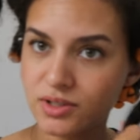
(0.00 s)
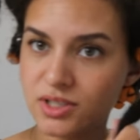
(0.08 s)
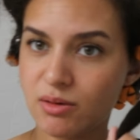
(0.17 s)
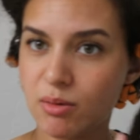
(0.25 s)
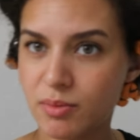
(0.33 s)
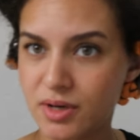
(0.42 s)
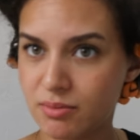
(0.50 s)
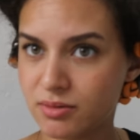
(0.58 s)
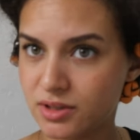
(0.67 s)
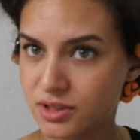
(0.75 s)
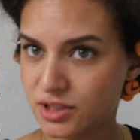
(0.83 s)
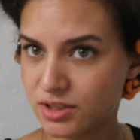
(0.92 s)
Some I've been able
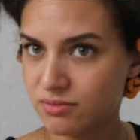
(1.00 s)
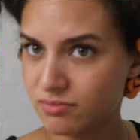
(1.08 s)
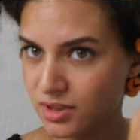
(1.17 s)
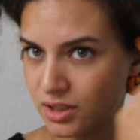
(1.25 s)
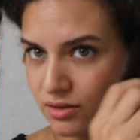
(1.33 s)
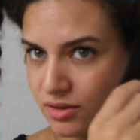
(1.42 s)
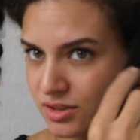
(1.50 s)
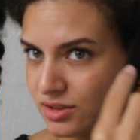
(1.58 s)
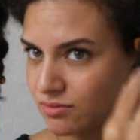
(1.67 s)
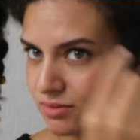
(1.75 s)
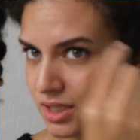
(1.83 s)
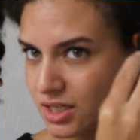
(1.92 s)
to just, you know, this,
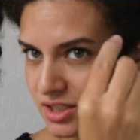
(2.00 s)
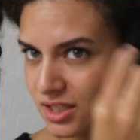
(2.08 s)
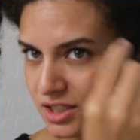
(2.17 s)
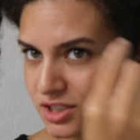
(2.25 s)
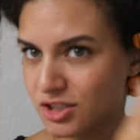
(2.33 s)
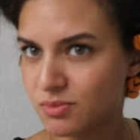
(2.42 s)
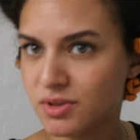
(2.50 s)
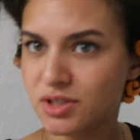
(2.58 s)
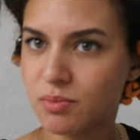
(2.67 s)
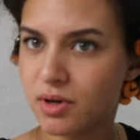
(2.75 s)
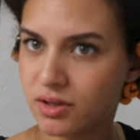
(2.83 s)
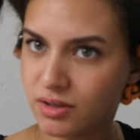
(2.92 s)
each section has been
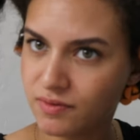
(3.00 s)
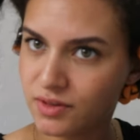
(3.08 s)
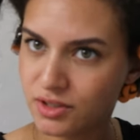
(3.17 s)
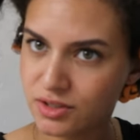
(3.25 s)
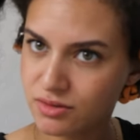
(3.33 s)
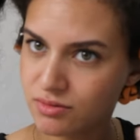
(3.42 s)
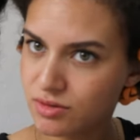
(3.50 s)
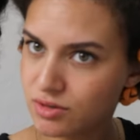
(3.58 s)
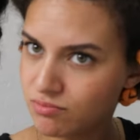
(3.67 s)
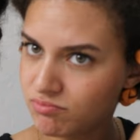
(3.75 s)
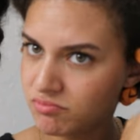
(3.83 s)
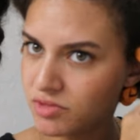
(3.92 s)
small enough to just
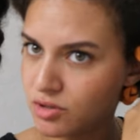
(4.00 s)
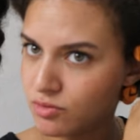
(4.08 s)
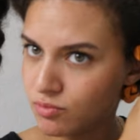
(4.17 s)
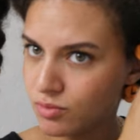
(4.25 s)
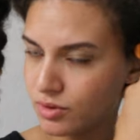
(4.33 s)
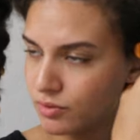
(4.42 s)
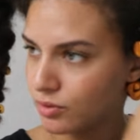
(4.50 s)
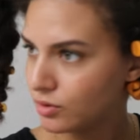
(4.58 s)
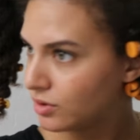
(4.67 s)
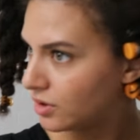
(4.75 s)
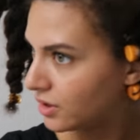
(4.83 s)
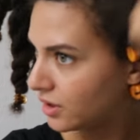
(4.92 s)
use one
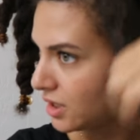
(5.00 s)
roller on